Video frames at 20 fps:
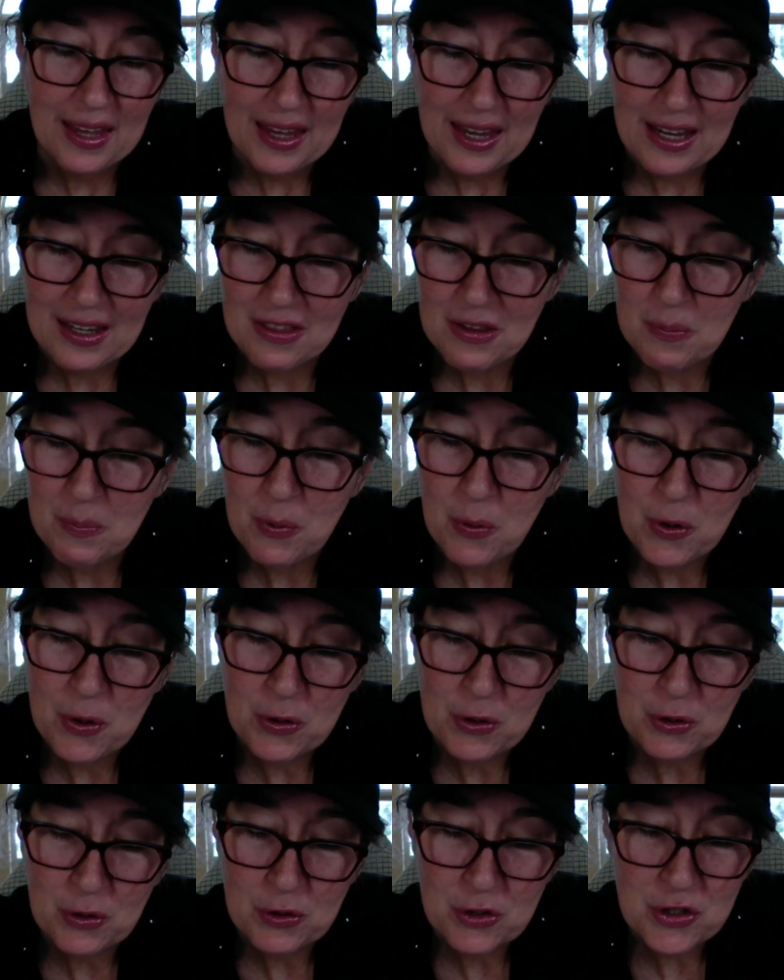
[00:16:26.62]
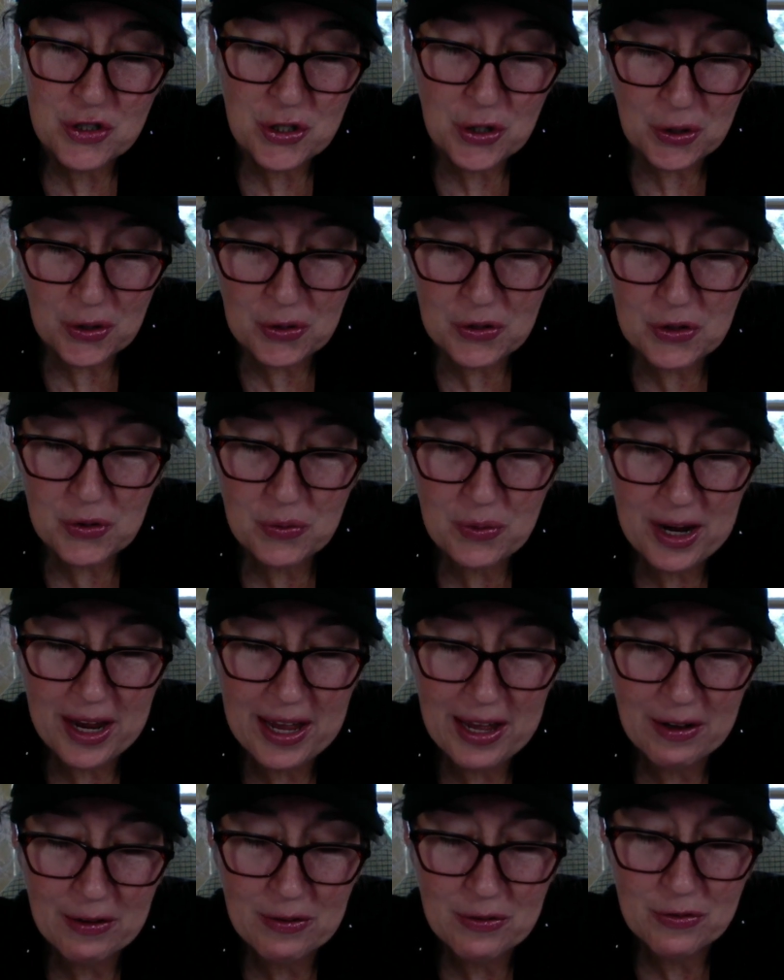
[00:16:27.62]
And the border turned
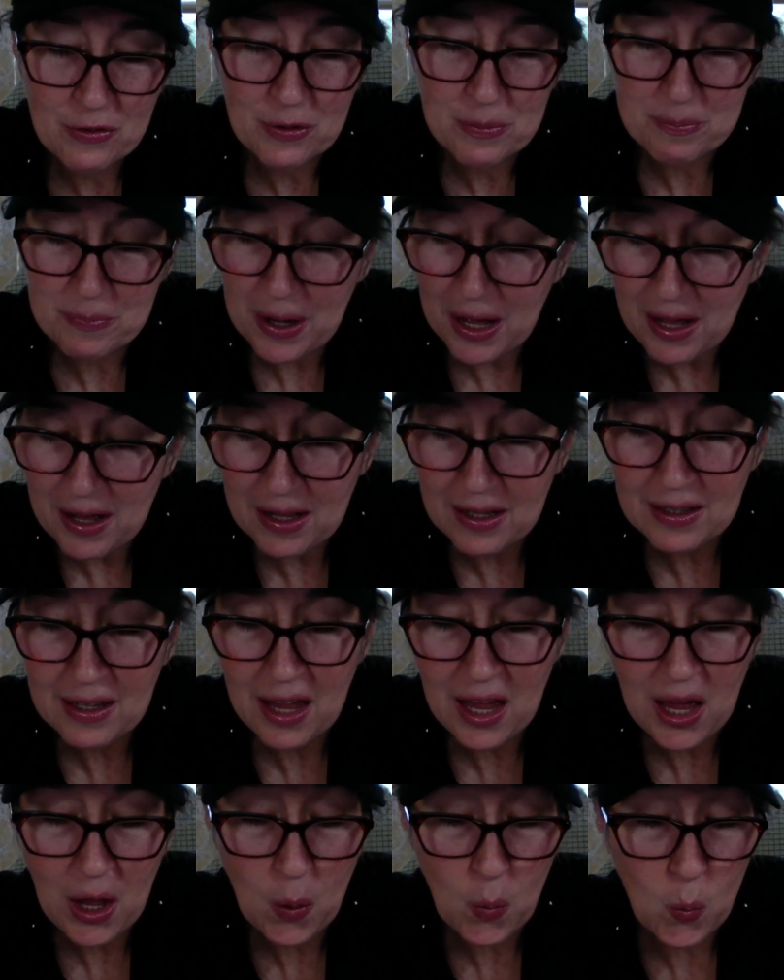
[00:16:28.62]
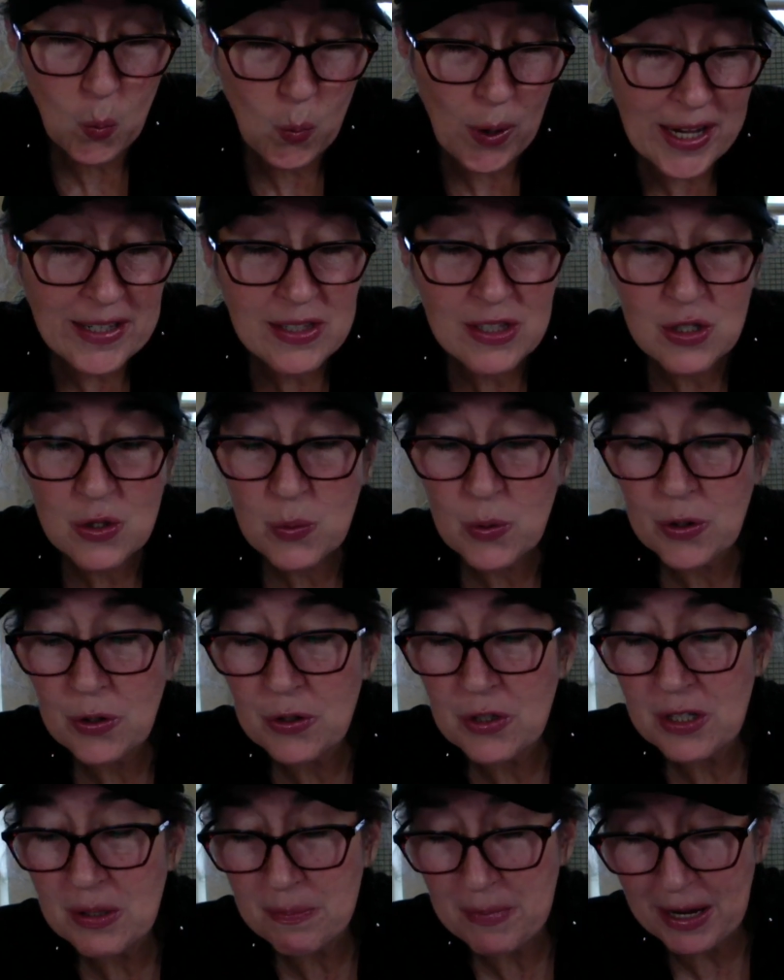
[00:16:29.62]
around from Baalah
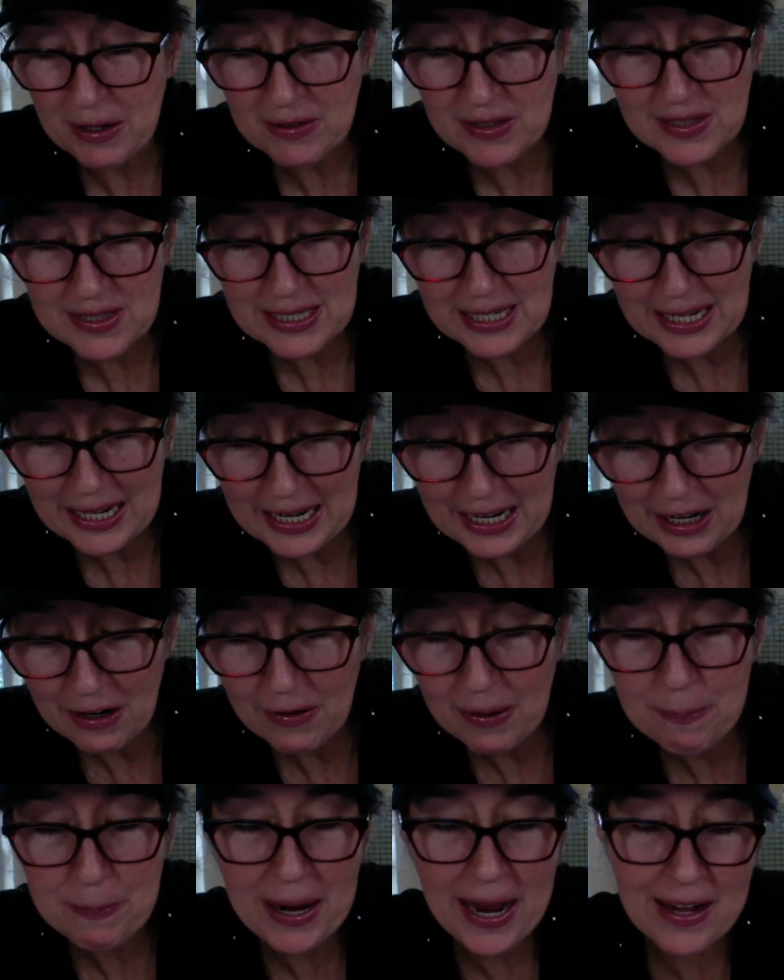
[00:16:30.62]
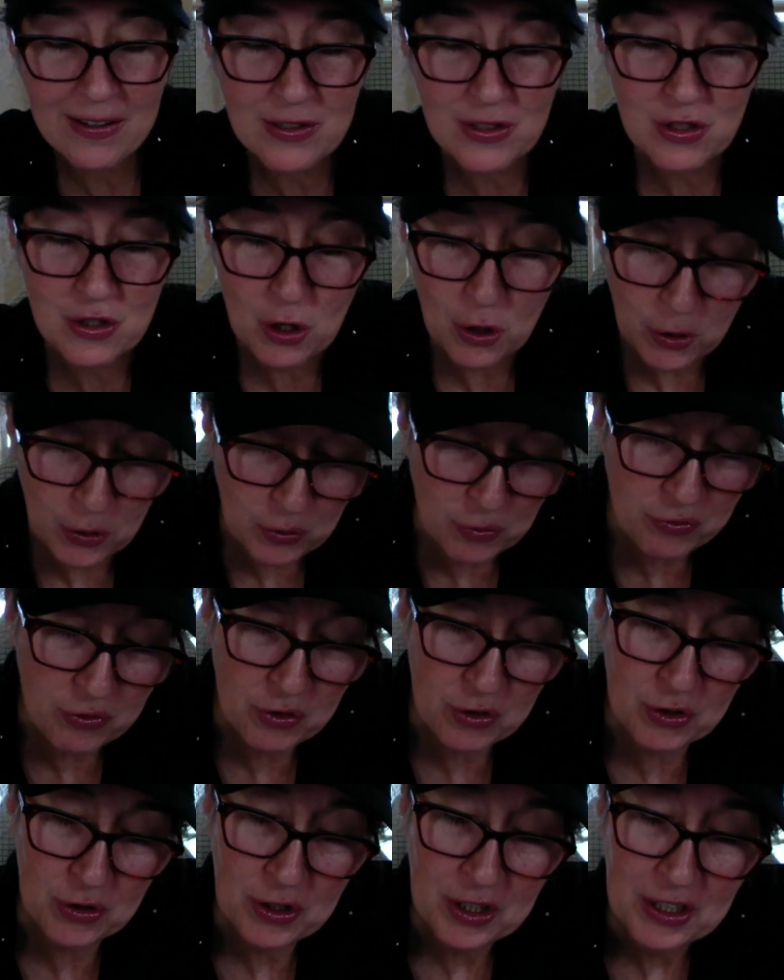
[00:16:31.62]
westward to Mount Seir and passed
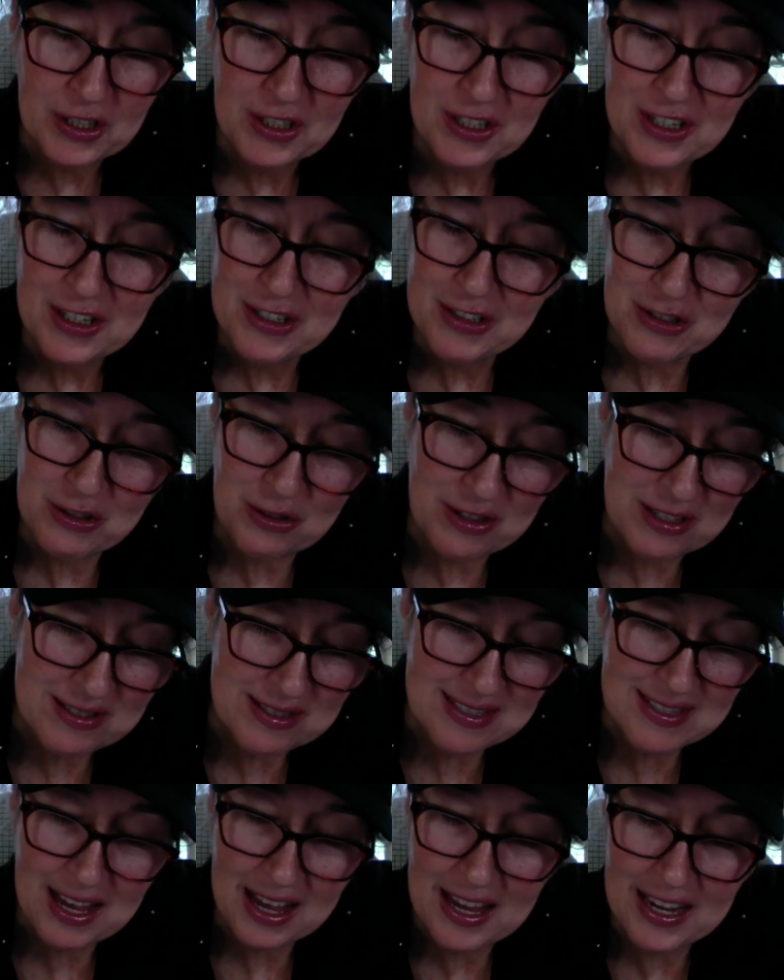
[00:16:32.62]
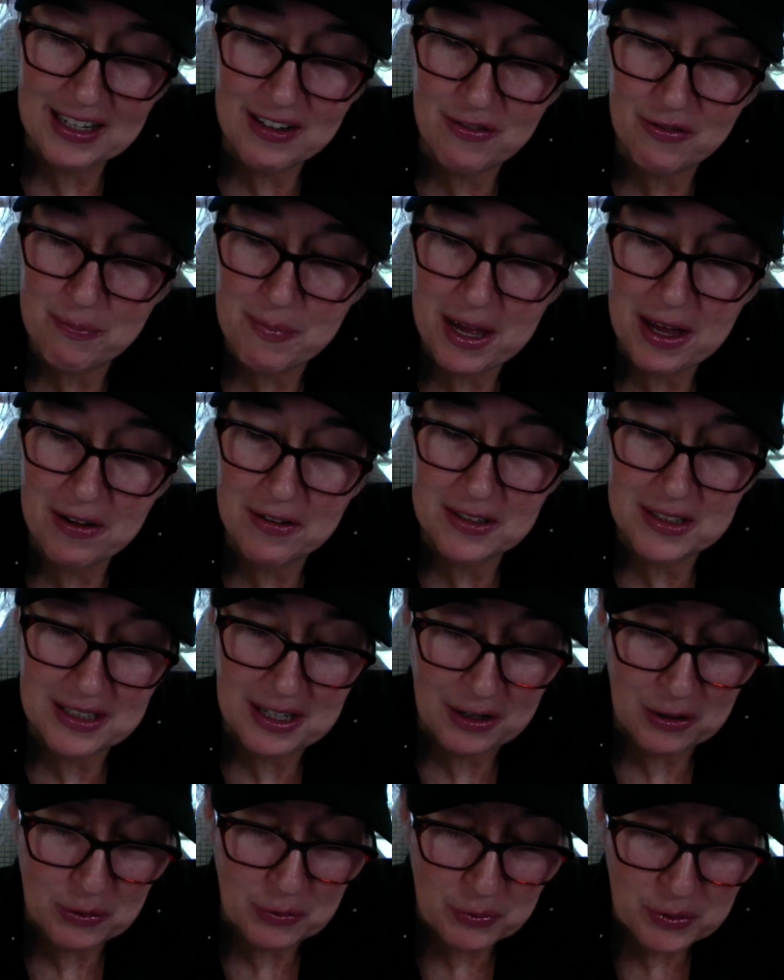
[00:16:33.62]
over to the side of Mount
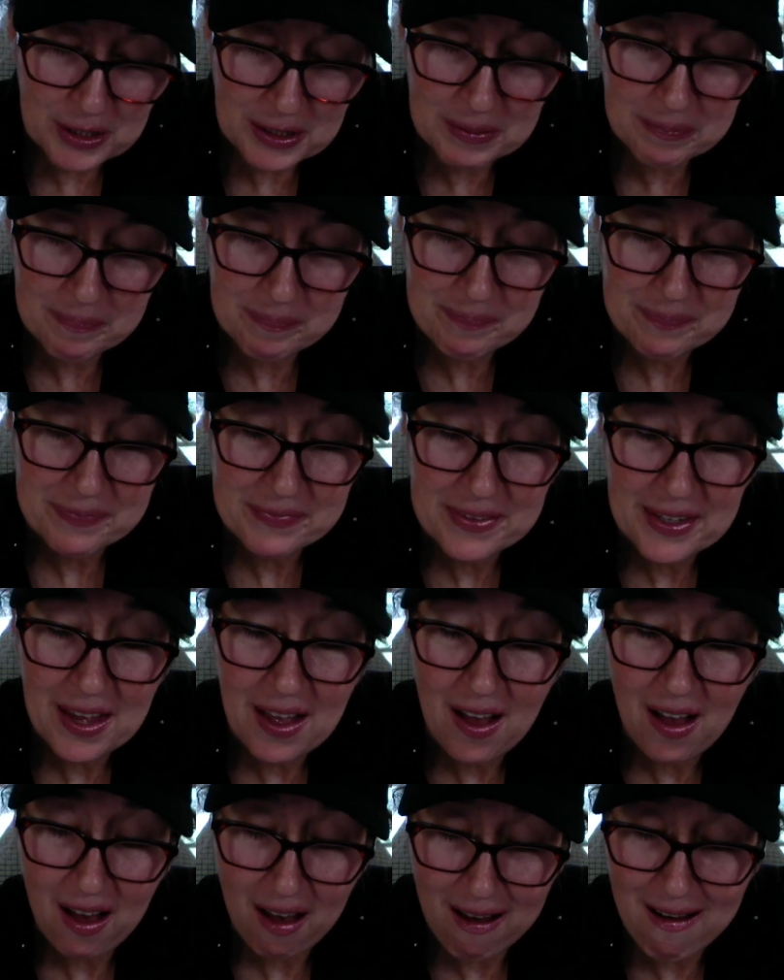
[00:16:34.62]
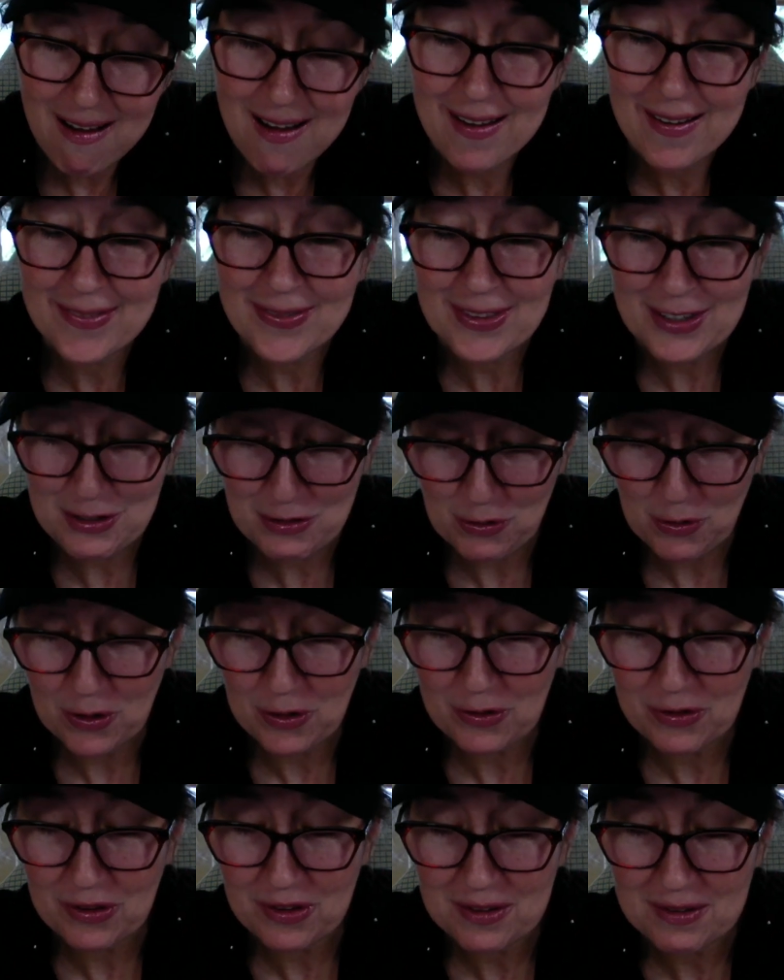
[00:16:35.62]
Yearim on the north,